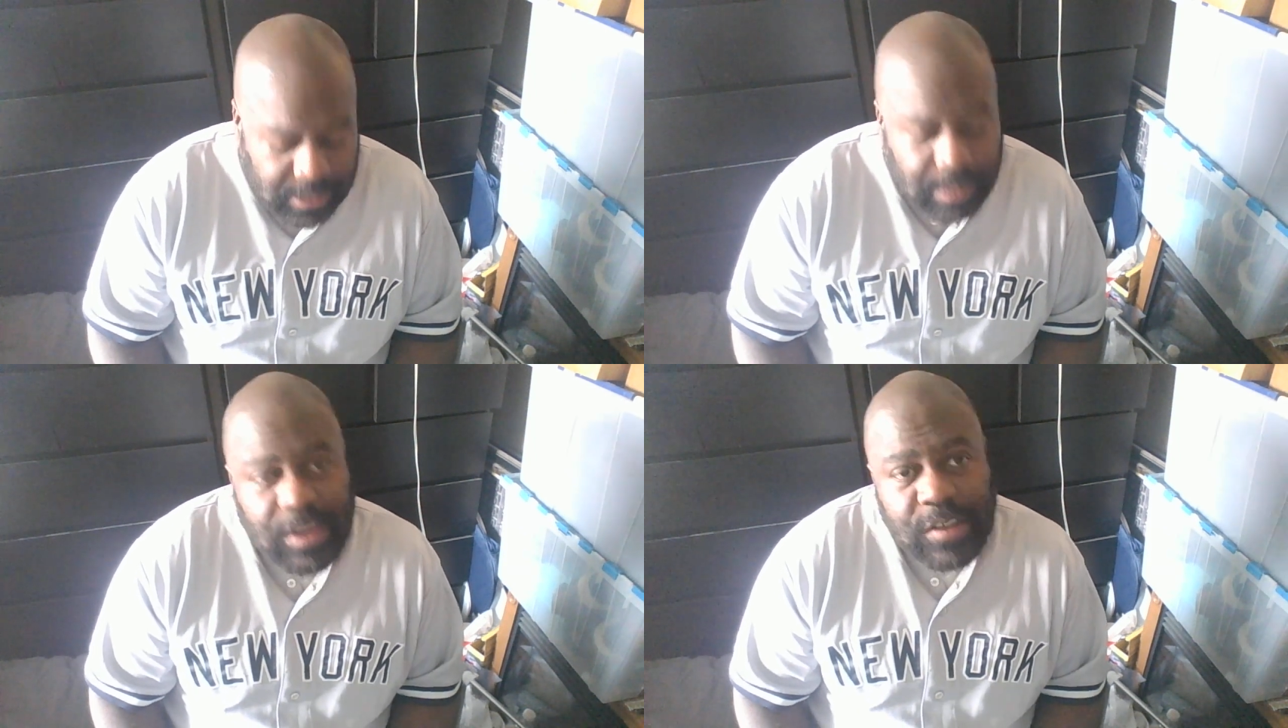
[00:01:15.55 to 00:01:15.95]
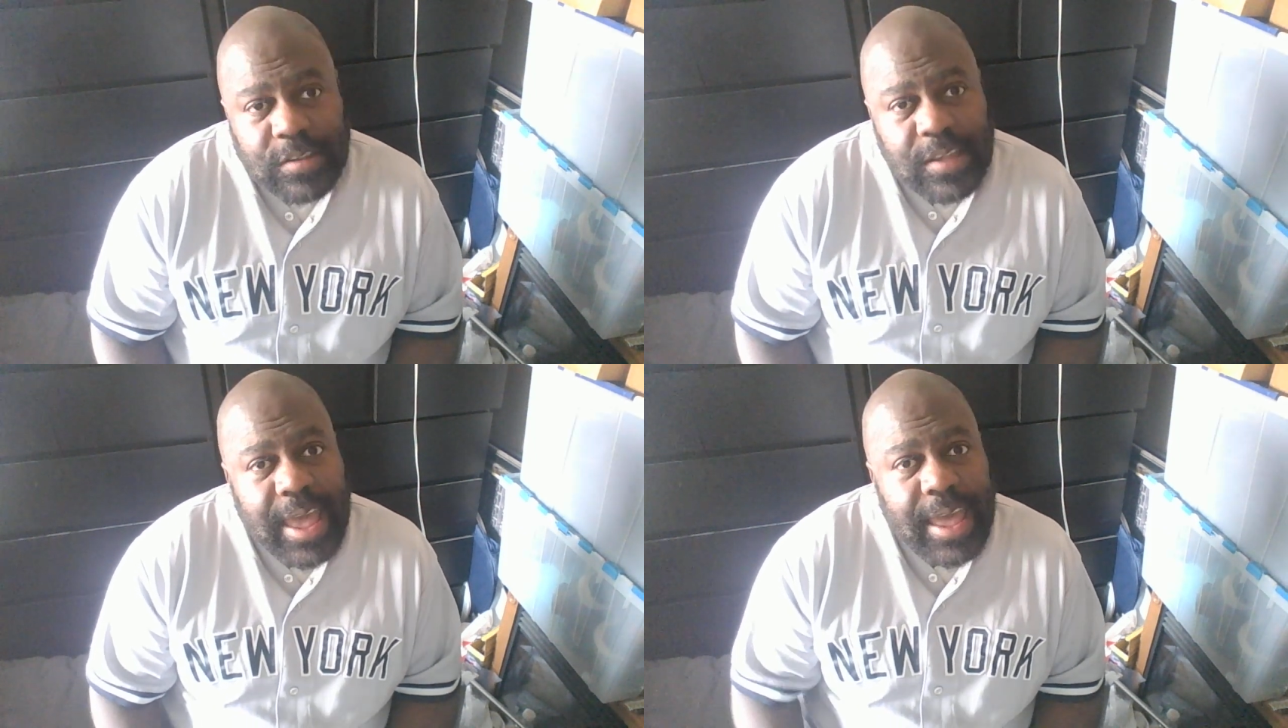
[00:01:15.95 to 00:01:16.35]
Let me
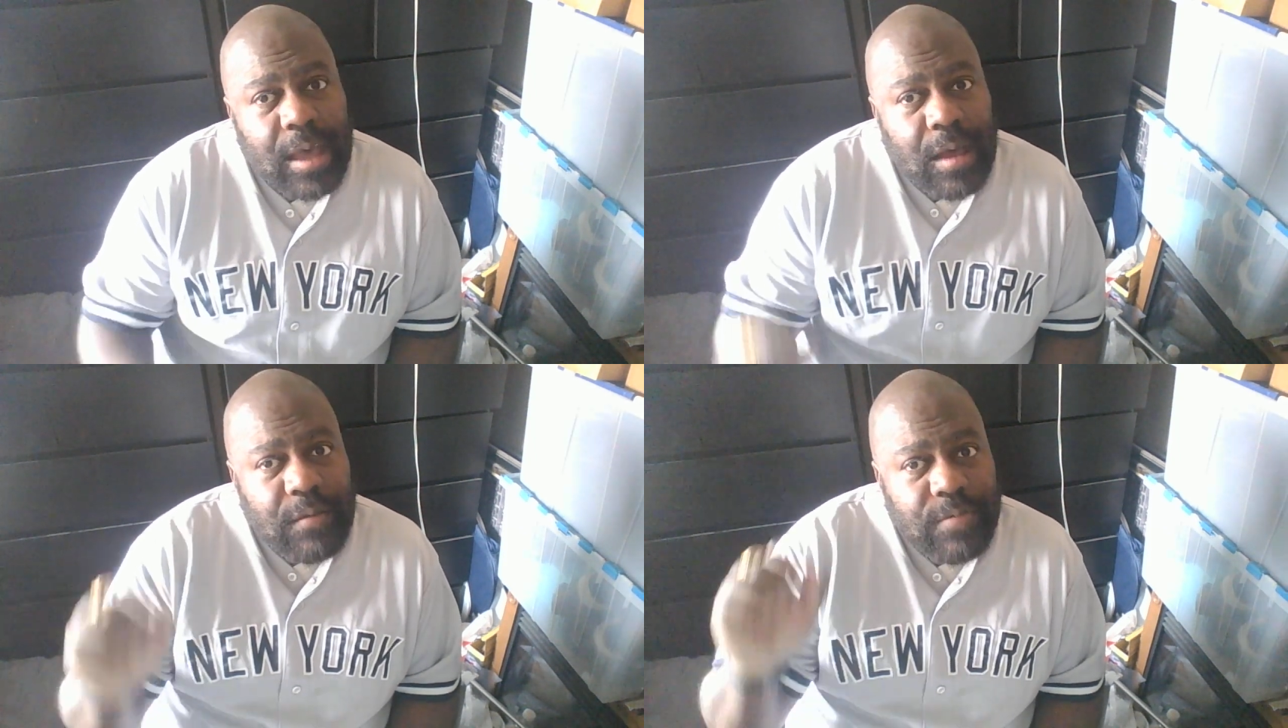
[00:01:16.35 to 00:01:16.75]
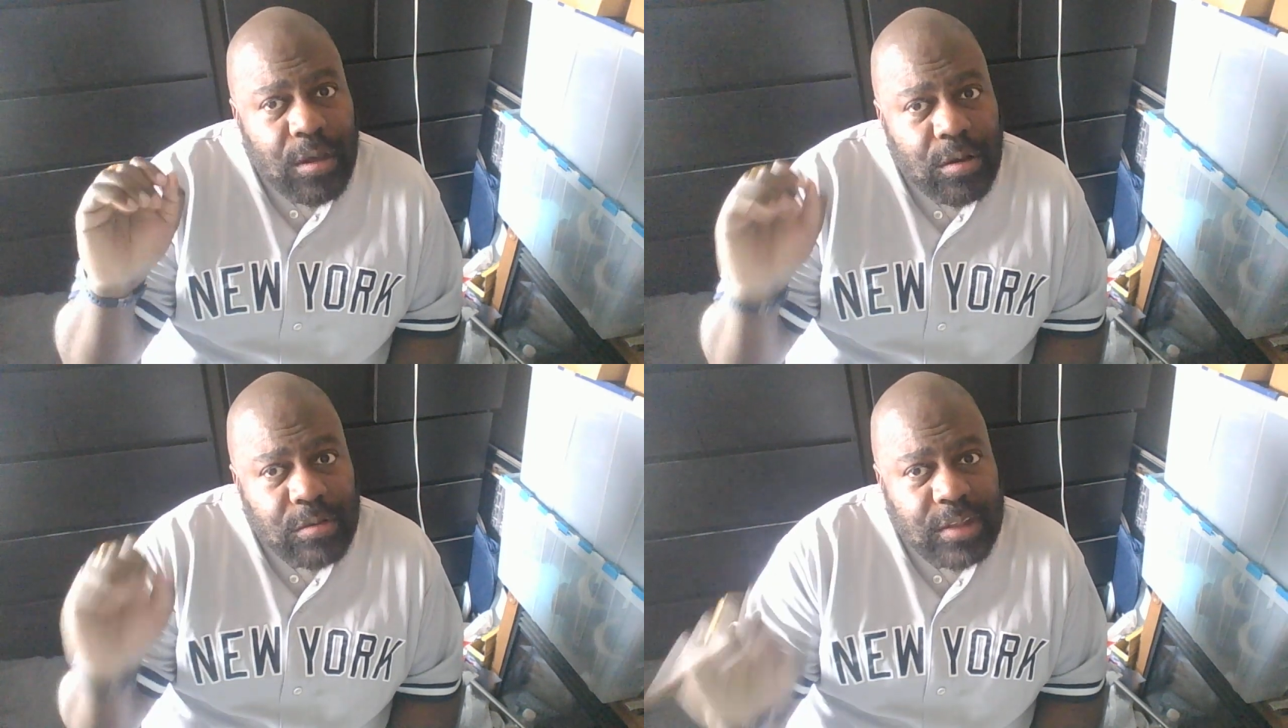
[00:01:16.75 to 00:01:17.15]
just say, of
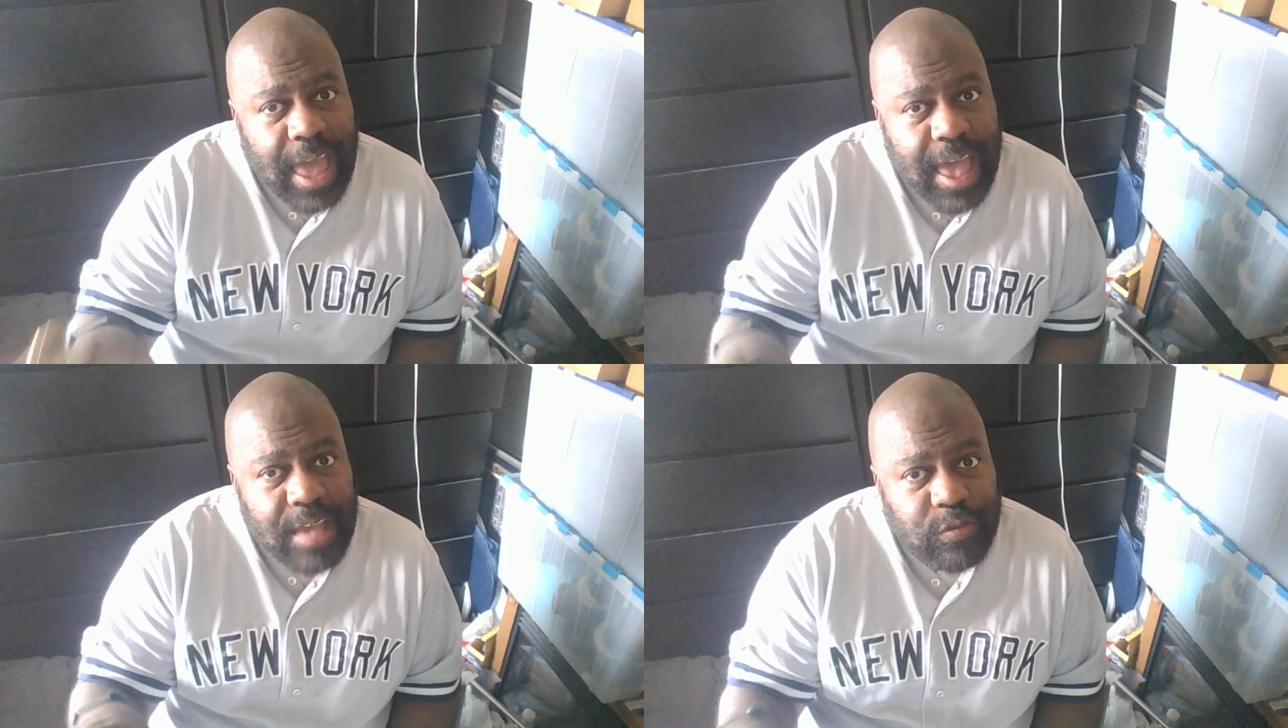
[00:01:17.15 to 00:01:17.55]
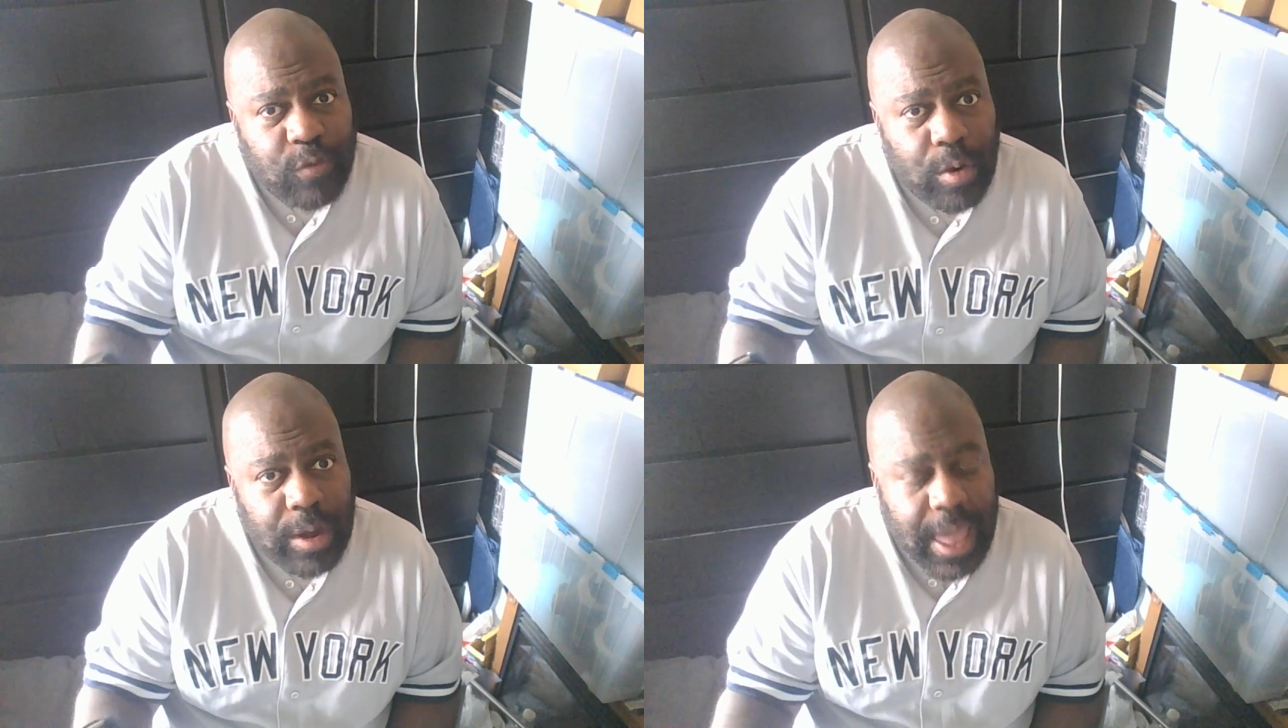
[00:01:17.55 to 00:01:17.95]
those last
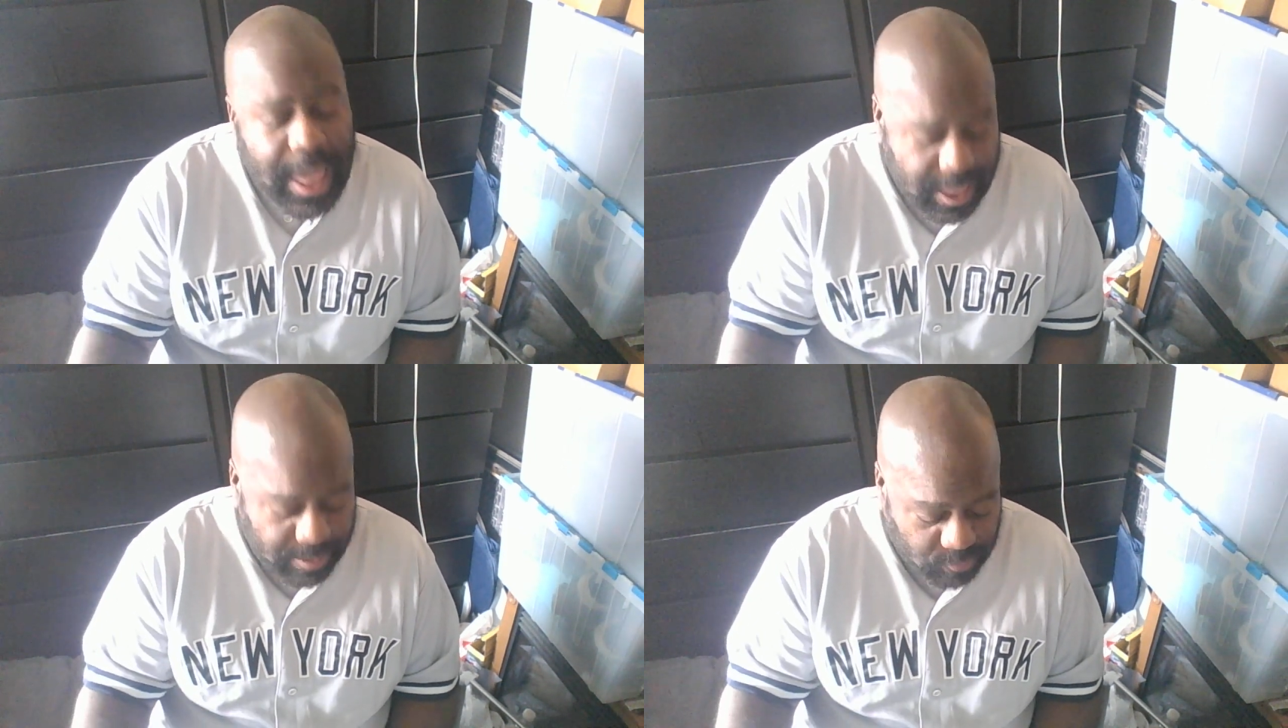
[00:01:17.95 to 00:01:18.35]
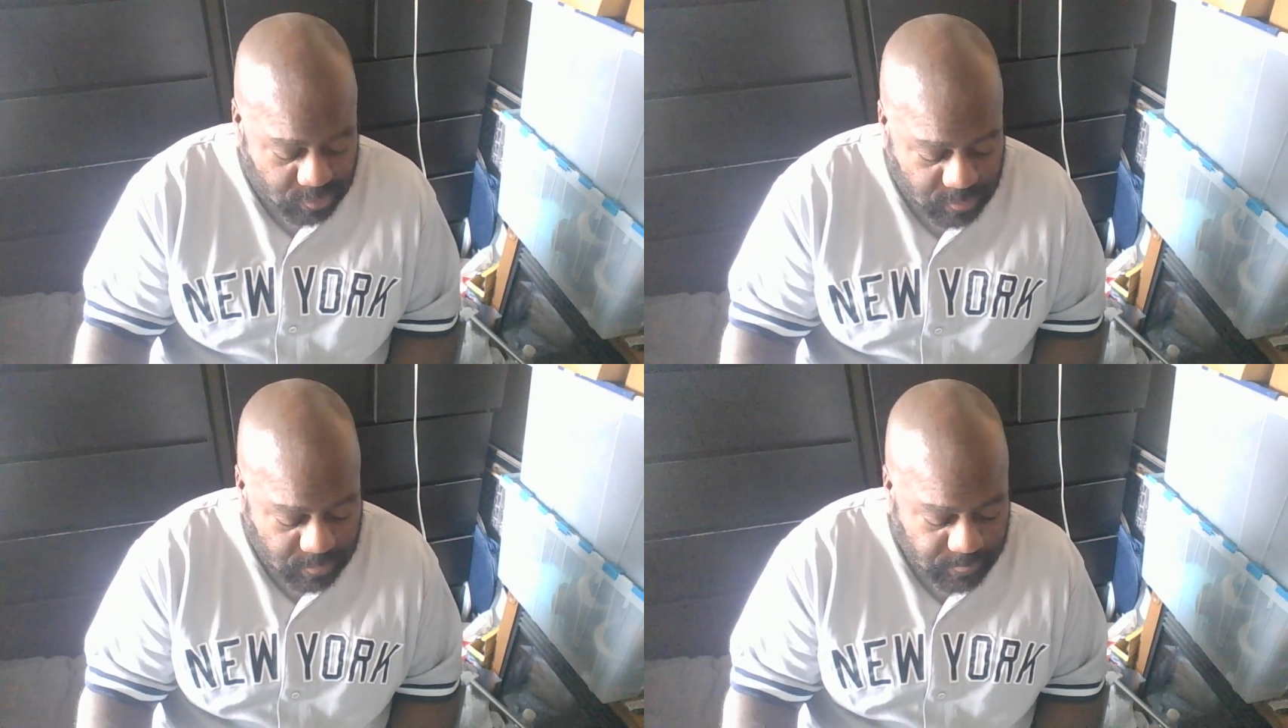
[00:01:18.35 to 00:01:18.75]
four games,